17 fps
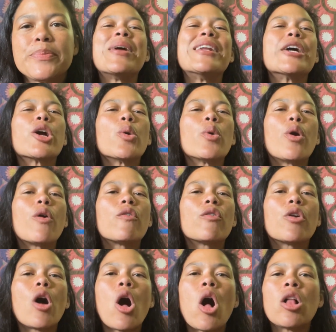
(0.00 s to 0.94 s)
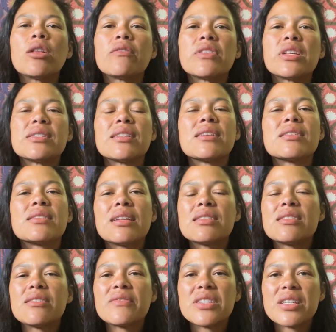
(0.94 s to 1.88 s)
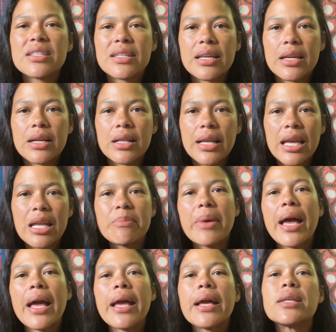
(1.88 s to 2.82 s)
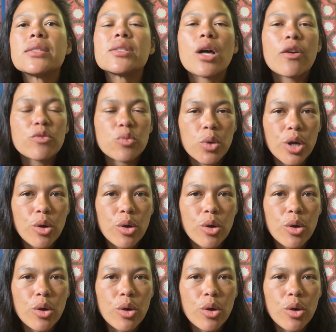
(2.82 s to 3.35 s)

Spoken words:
And I go over all of this in extensive detail in my soft work